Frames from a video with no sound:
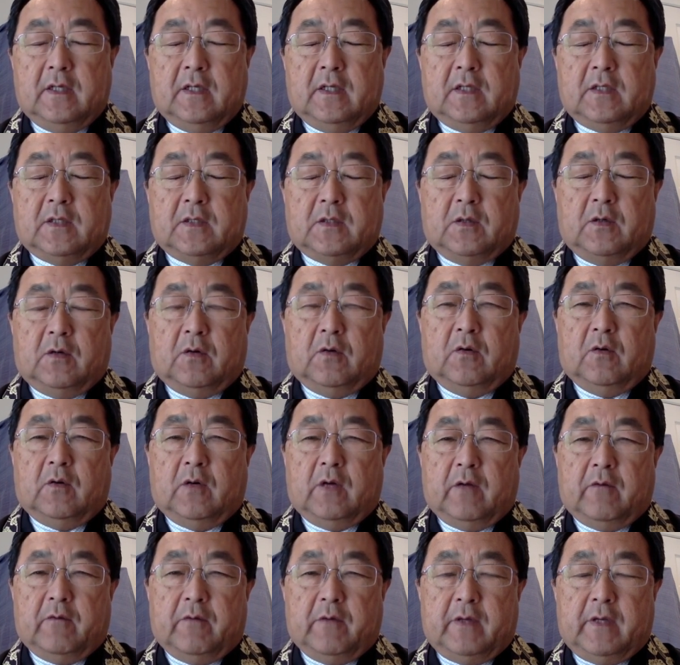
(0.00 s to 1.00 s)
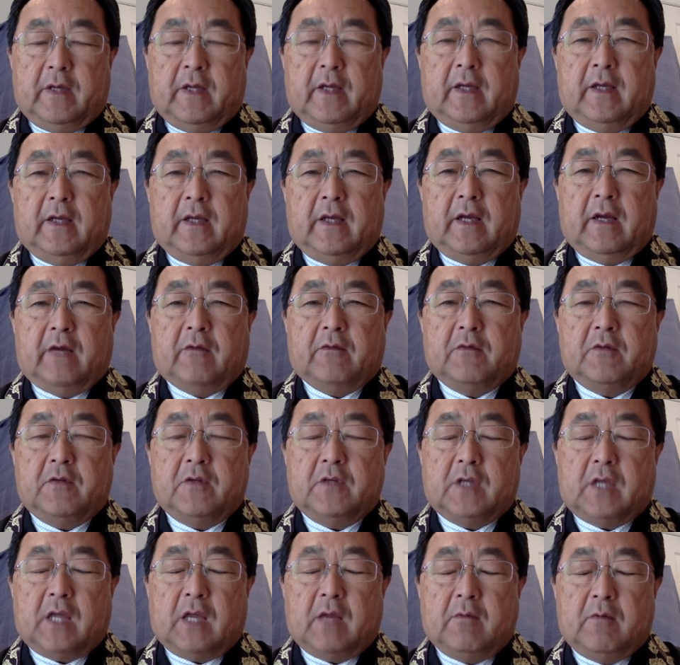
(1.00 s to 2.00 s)
So every day after
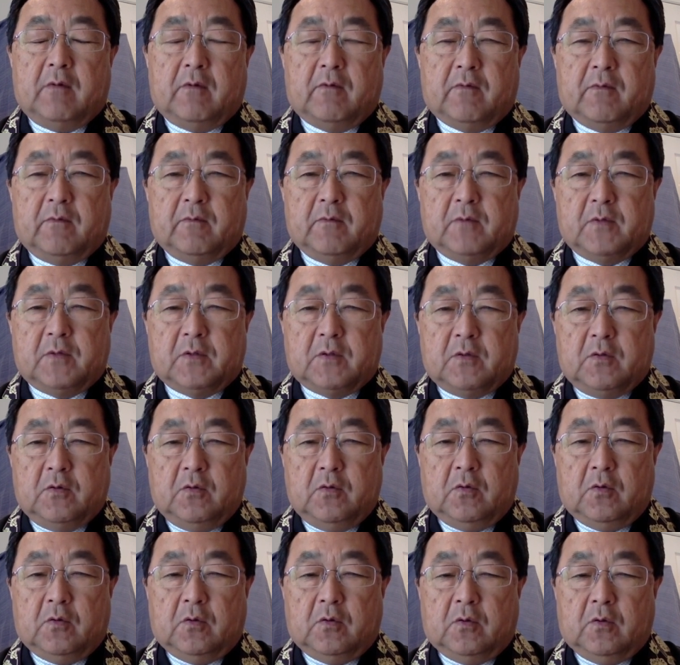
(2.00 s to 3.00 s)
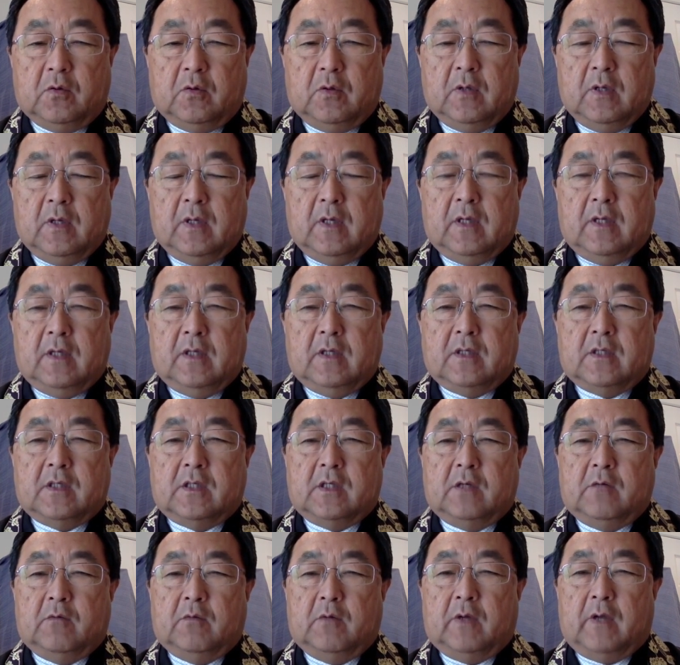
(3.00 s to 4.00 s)
she came home from school,
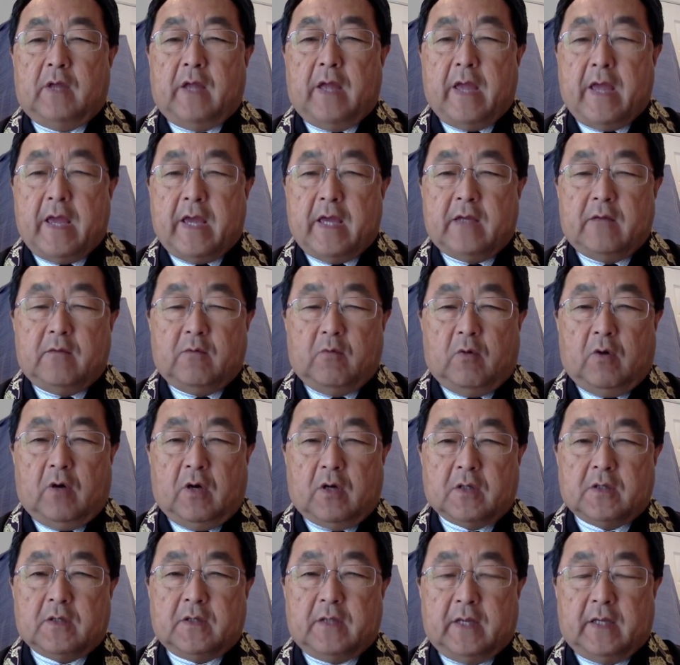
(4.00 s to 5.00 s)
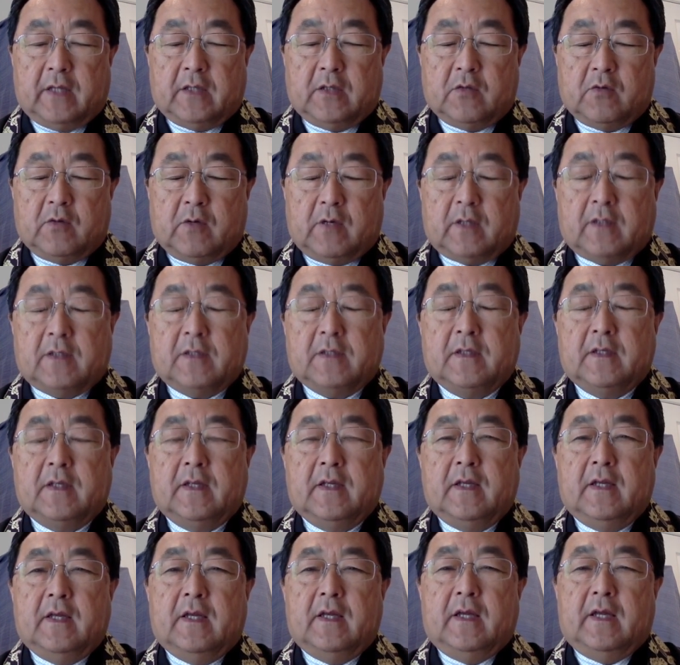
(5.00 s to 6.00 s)
she would hand wash that dress
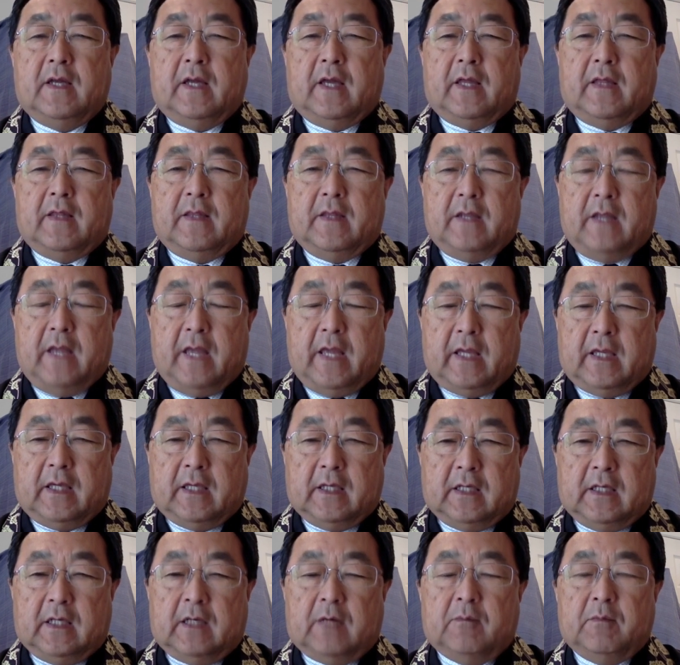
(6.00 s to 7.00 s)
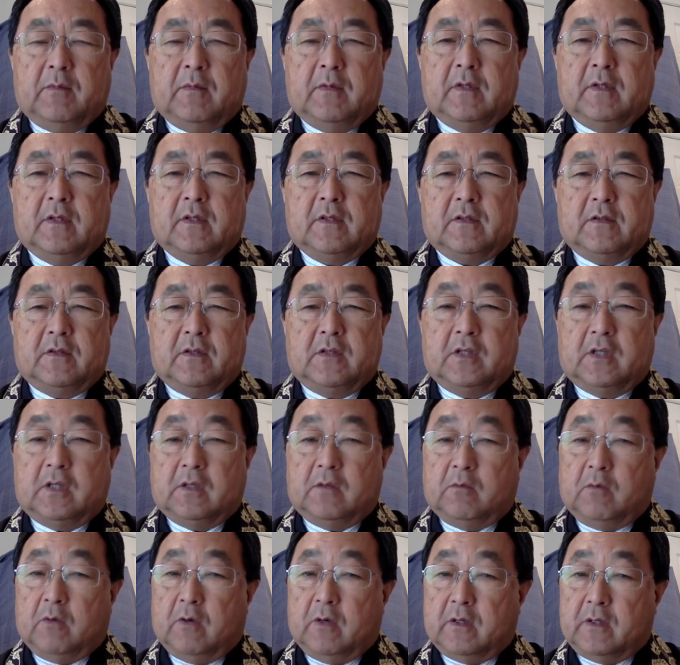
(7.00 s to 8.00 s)
and then hang it up so she
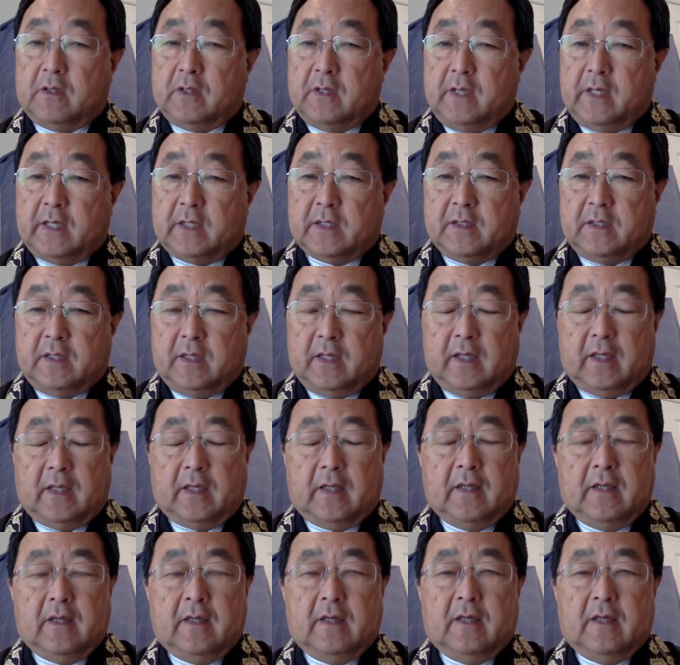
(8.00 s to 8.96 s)
could wear it the next day.